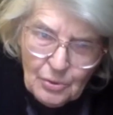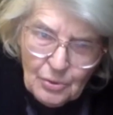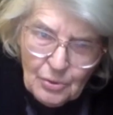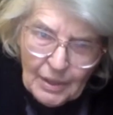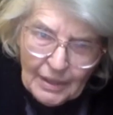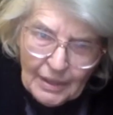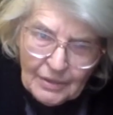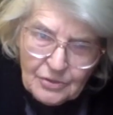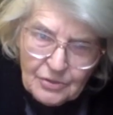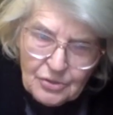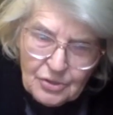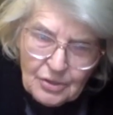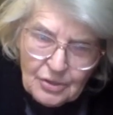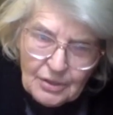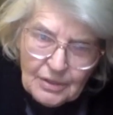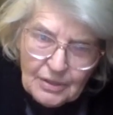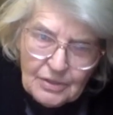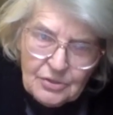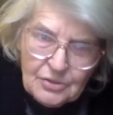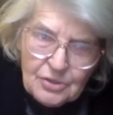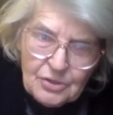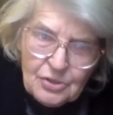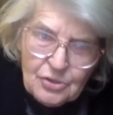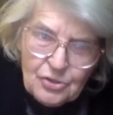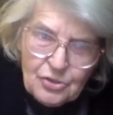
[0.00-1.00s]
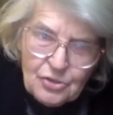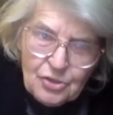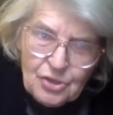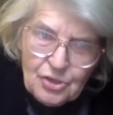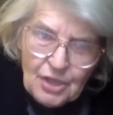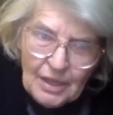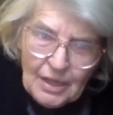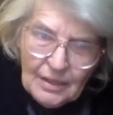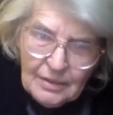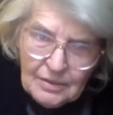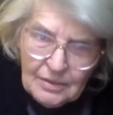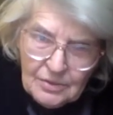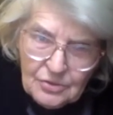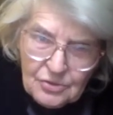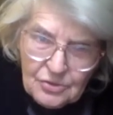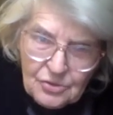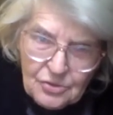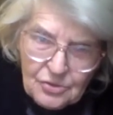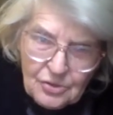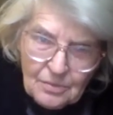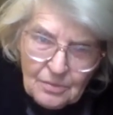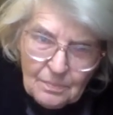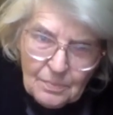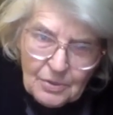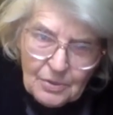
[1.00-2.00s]
actually, to challenge
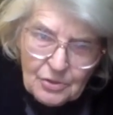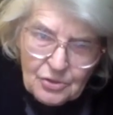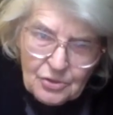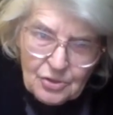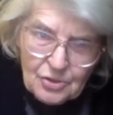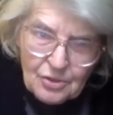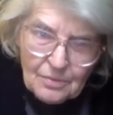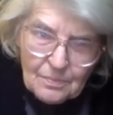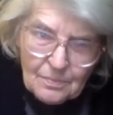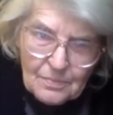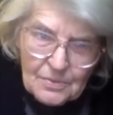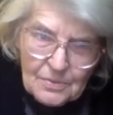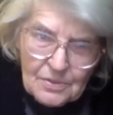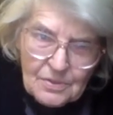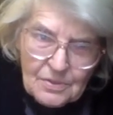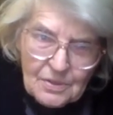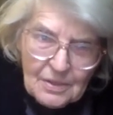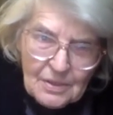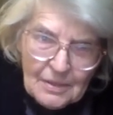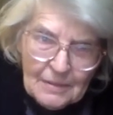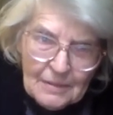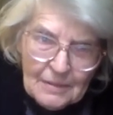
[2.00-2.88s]
the bishops.